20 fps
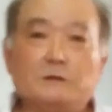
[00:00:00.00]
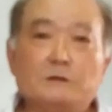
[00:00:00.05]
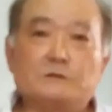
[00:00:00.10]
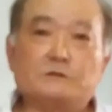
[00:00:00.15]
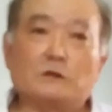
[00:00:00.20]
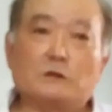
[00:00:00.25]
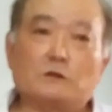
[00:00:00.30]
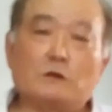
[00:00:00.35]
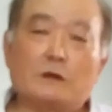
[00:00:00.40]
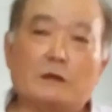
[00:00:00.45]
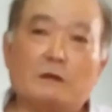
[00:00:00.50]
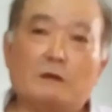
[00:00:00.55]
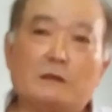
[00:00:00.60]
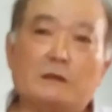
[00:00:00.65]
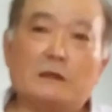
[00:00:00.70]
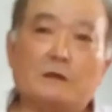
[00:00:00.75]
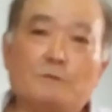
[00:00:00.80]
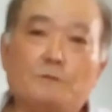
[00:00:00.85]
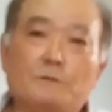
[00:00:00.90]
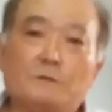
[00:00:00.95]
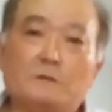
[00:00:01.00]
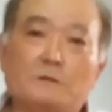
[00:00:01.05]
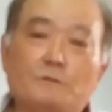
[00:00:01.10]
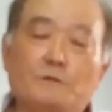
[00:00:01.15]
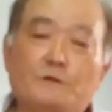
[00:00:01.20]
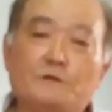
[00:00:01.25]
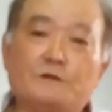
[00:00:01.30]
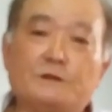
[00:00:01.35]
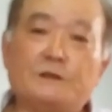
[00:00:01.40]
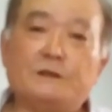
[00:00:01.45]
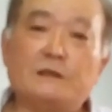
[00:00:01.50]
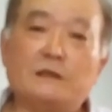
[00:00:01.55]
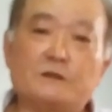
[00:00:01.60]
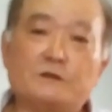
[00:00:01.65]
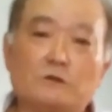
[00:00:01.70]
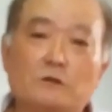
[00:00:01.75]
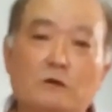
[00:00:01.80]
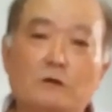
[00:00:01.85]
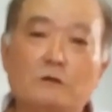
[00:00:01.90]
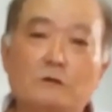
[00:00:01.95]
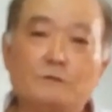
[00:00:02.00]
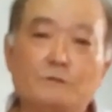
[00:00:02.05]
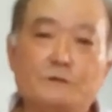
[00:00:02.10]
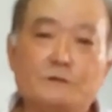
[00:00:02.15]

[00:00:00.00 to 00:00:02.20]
I thought about that 15 years ago.